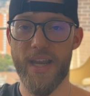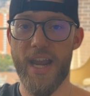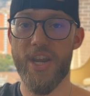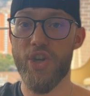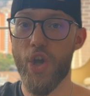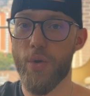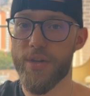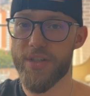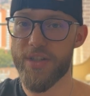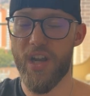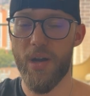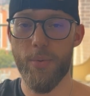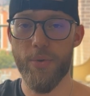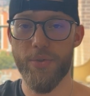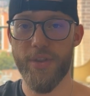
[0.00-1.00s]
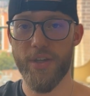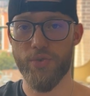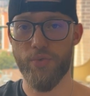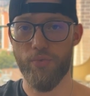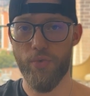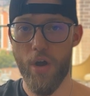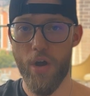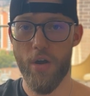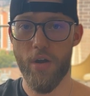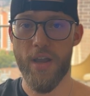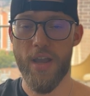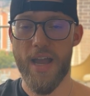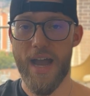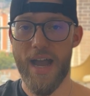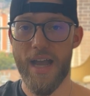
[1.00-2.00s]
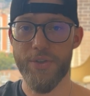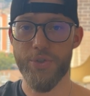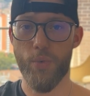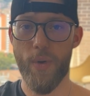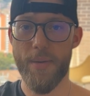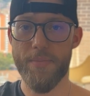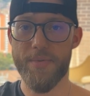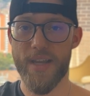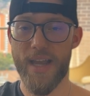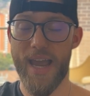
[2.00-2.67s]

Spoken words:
I noticed a couple things wrong on your website.